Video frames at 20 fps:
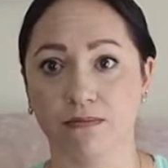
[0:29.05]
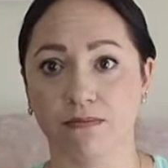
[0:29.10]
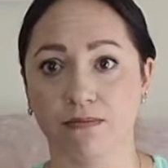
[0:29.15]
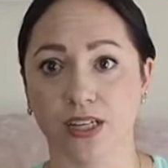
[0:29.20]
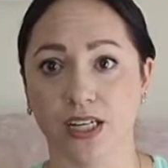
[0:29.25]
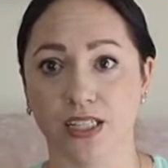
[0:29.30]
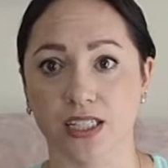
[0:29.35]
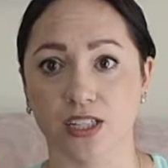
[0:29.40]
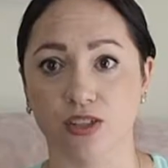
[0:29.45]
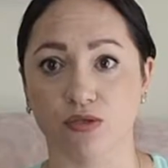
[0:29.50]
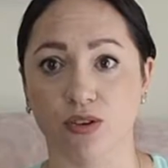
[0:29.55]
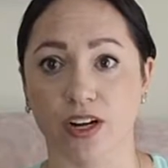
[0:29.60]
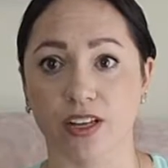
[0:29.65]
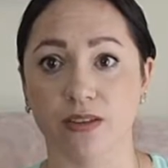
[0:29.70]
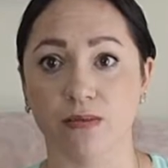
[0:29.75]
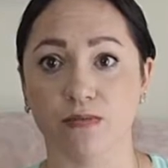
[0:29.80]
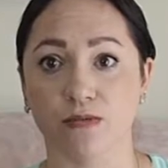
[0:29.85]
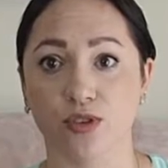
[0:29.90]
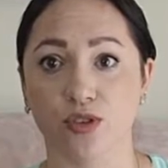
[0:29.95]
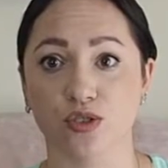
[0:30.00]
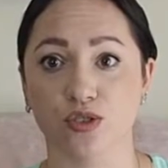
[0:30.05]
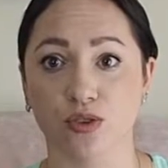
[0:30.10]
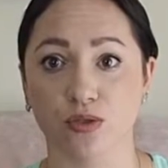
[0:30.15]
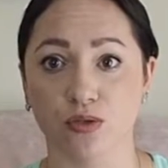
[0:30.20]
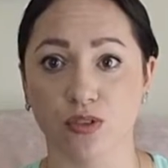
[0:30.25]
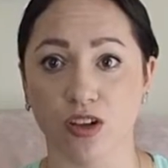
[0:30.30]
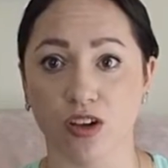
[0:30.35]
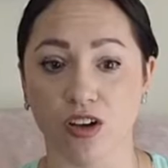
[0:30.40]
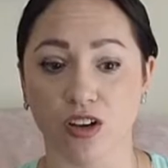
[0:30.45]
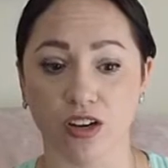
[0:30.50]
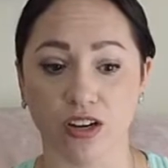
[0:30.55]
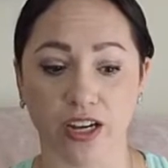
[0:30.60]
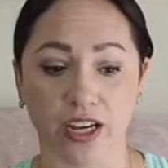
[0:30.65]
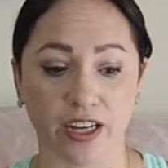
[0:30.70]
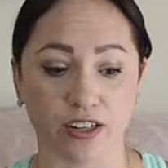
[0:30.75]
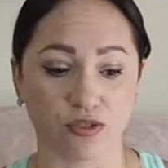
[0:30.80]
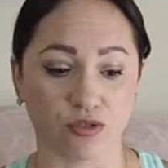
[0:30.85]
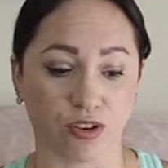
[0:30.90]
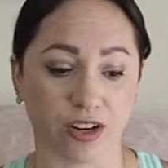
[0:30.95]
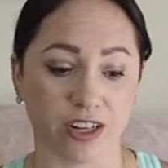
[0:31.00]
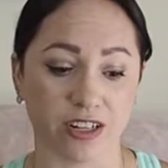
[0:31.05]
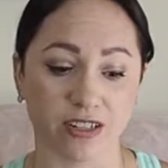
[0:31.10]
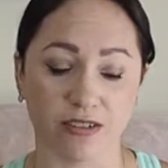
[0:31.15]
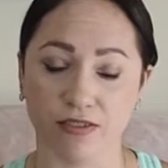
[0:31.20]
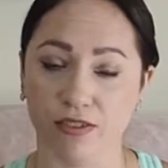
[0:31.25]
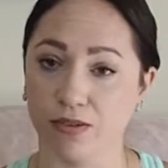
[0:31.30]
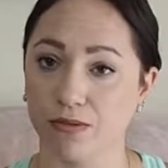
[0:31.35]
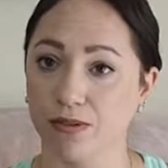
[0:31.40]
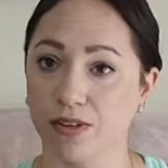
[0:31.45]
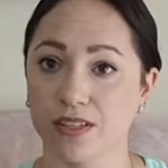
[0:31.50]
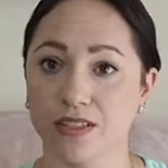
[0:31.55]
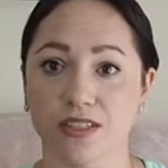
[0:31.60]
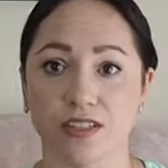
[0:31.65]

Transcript: because I tried them for so long and tried different ones,